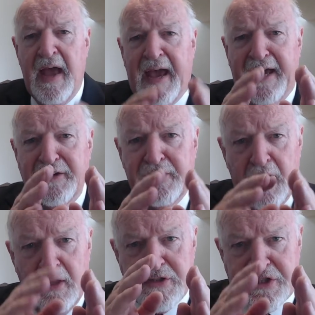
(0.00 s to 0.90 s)
and
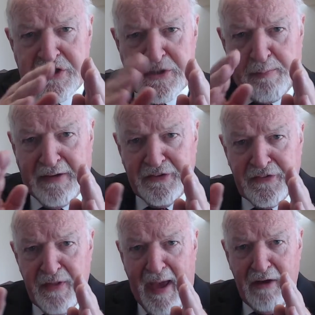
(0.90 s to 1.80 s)
space
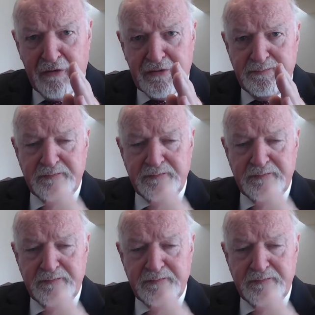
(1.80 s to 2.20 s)
them out,